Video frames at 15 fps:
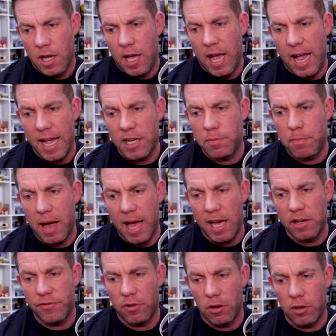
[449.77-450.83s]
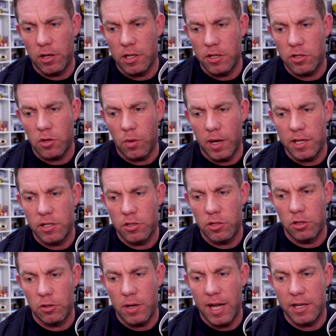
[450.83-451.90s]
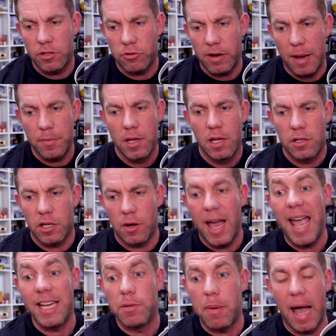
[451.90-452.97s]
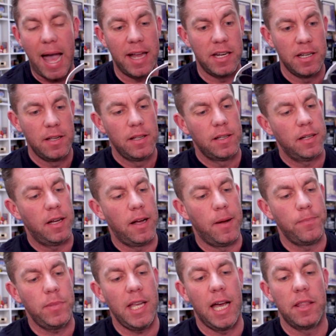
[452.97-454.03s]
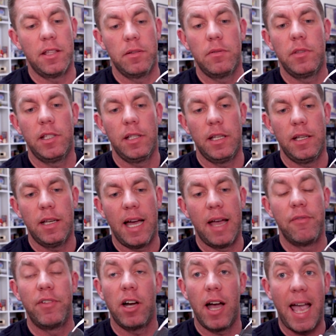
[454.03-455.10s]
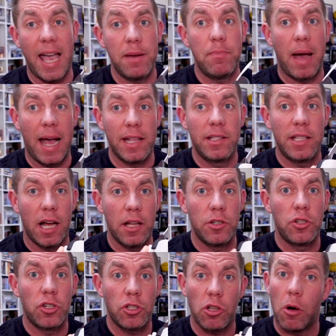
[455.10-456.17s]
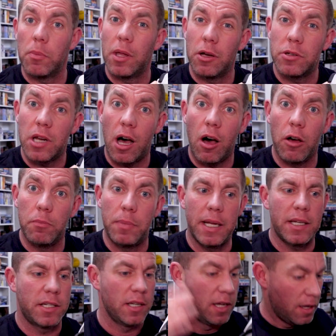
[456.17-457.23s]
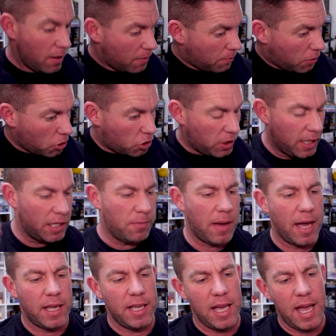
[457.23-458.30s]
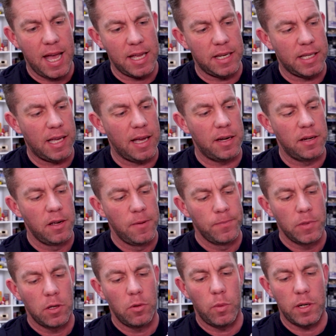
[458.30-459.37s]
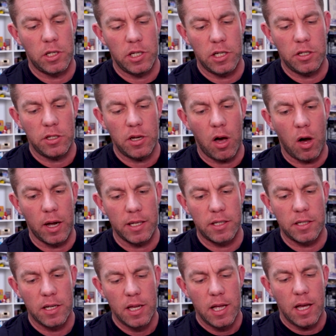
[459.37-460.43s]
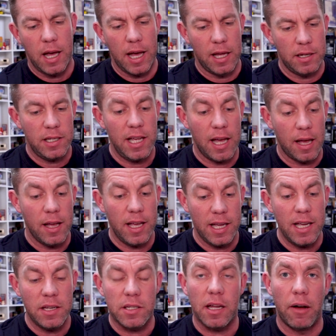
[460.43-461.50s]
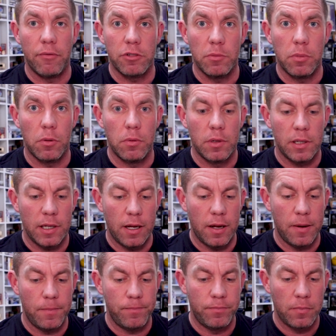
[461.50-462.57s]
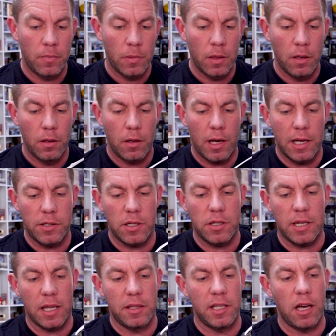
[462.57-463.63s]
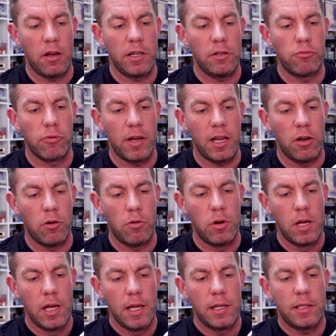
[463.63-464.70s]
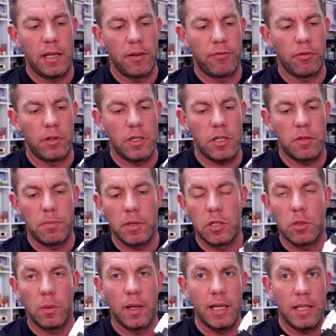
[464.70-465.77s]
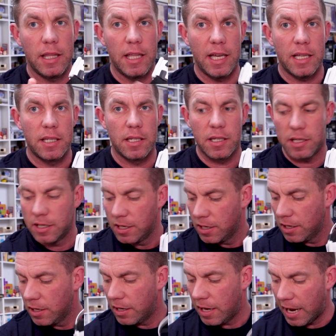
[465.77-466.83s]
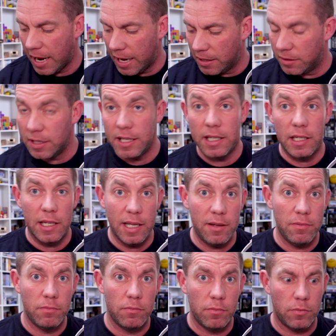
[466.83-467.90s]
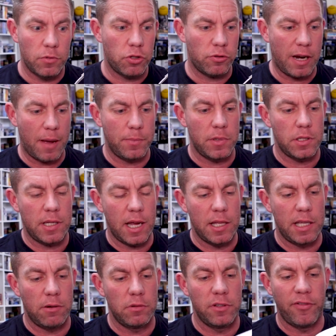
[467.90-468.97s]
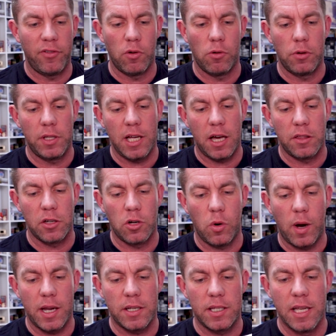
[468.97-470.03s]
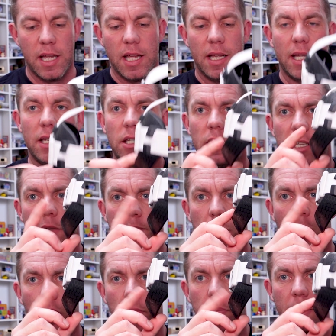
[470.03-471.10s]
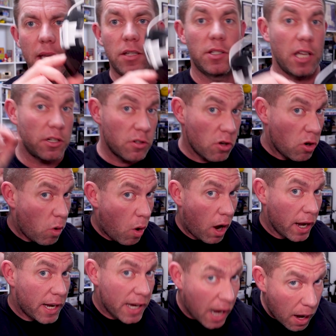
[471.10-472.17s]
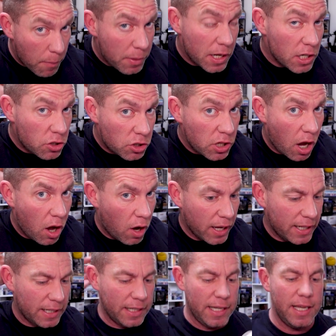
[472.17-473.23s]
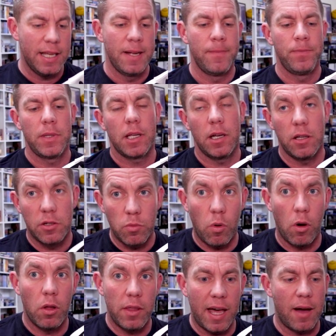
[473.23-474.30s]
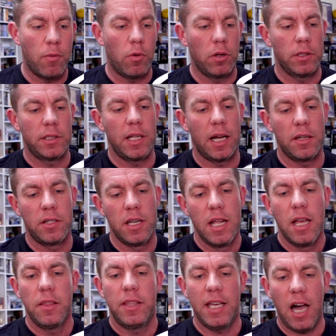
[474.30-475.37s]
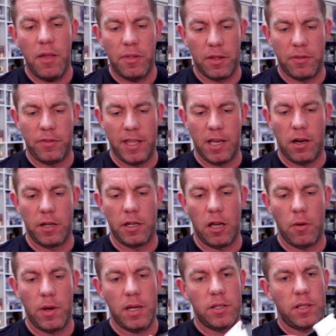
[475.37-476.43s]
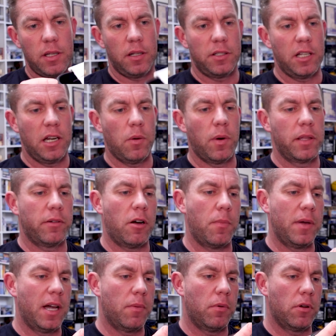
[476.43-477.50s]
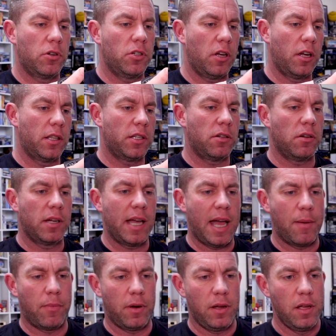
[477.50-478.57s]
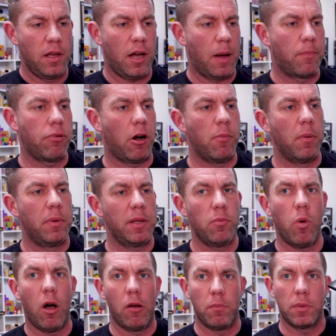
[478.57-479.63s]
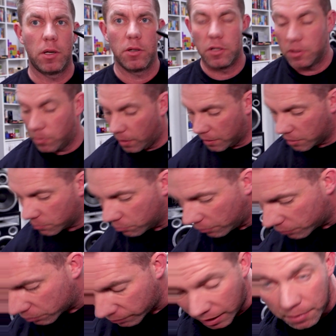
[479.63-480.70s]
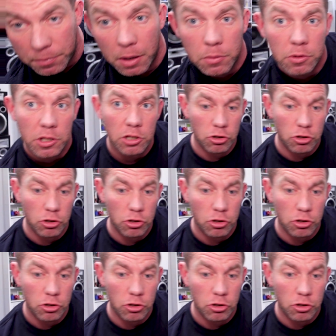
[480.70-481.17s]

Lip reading: Head pad for Oculus Quest 2 head strap. So head pad. Yeah, the AMVR head pad does stop those hard bits pushing it at the back of your head again, which is nice. And yeah, it is comfortable. As I say, the only real difference between this and the Elite strap that's down there on the floor on the other Quest is that this bottom piece doesn't quite cup as tightly as what that one does. The other thing I noticed, I don't know whether I'll be able to show you this on camera, I probably won't because of the way this moves around, but I'm going to